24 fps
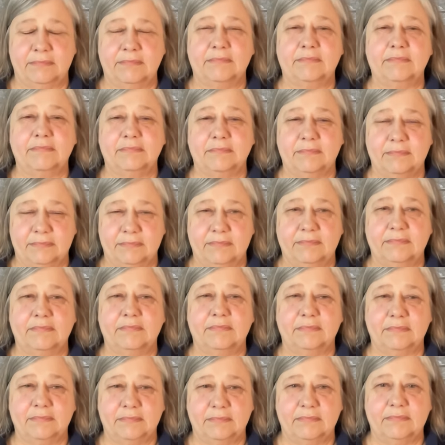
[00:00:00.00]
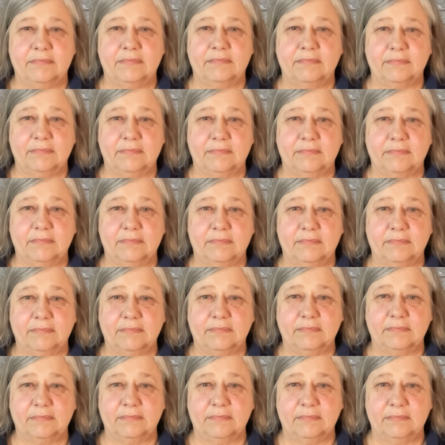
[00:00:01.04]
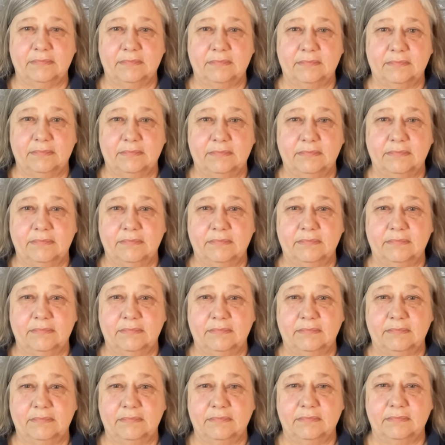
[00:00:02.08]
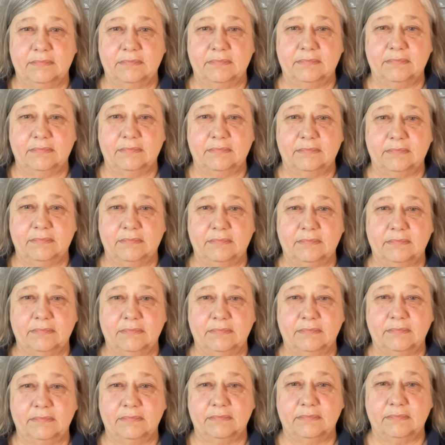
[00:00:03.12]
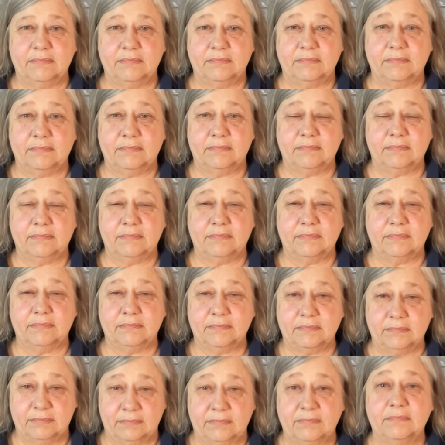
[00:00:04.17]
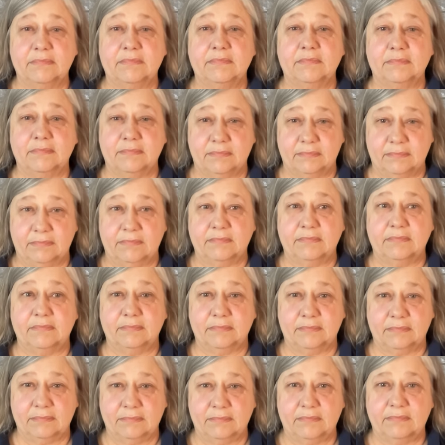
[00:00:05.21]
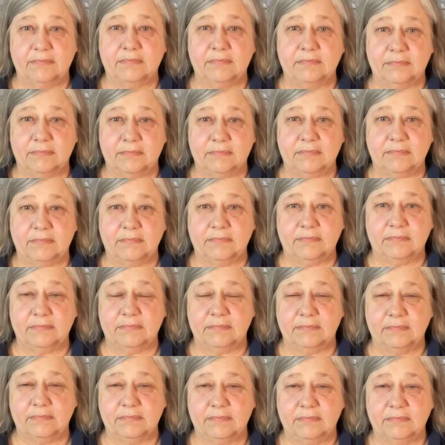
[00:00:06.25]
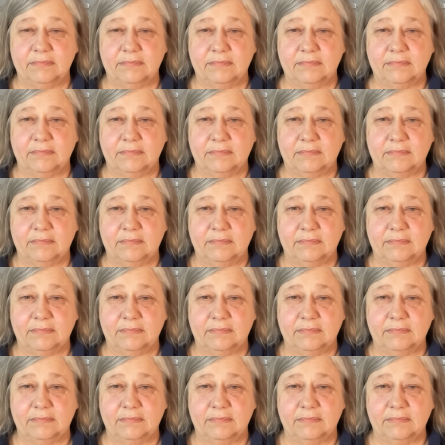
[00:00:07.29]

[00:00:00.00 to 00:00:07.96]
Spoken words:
[no speech]